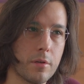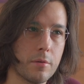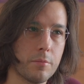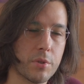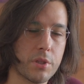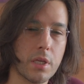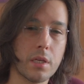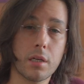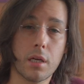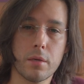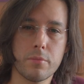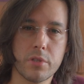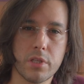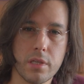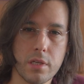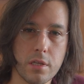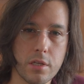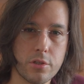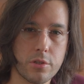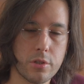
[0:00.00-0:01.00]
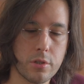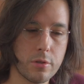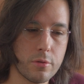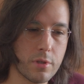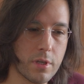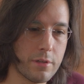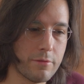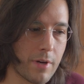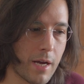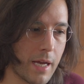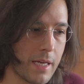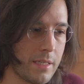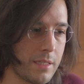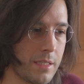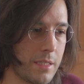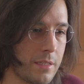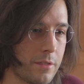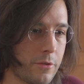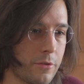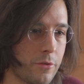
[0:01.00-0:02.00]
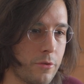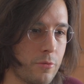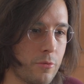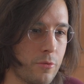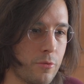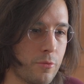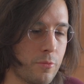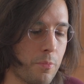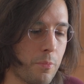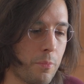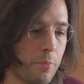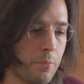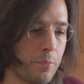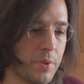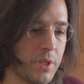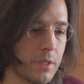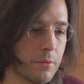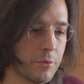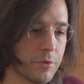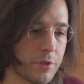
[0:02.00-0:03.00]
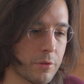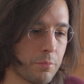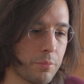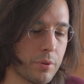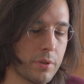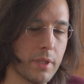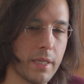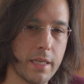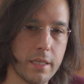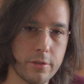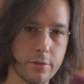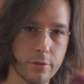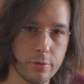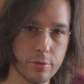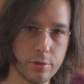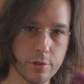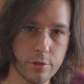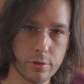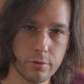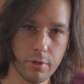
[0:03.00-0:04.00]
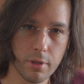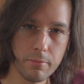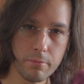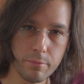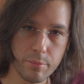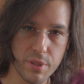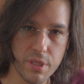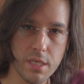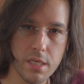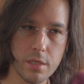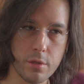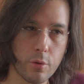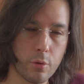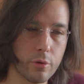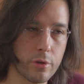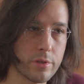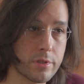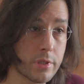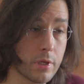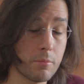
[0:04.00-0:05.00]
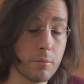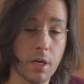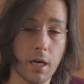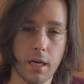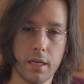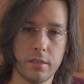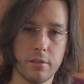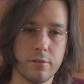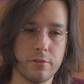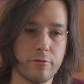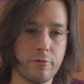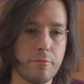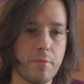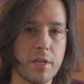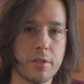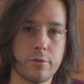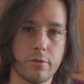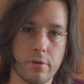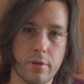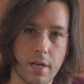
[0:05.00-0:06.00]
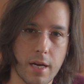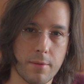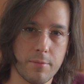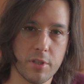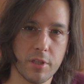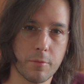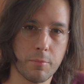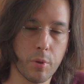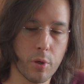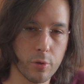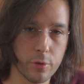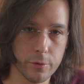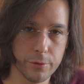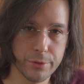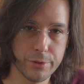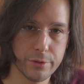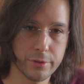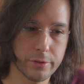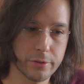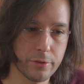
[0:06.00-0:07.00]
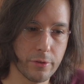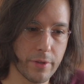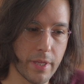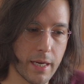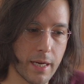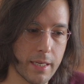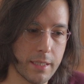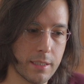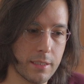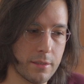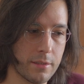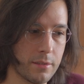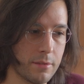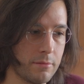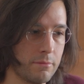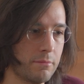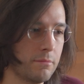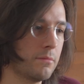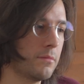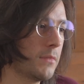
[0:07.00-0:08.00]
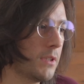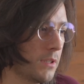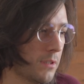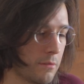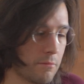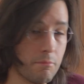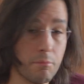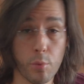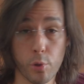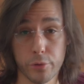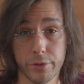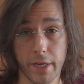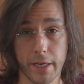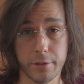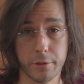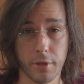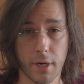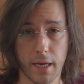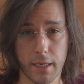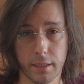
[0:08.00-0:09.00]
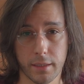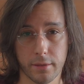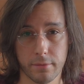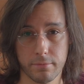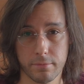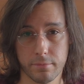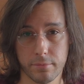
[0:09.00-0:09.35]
But then comes the issue of I need to be able to play to a drum beat or some kind of metronomic pulse so that I can multi-track.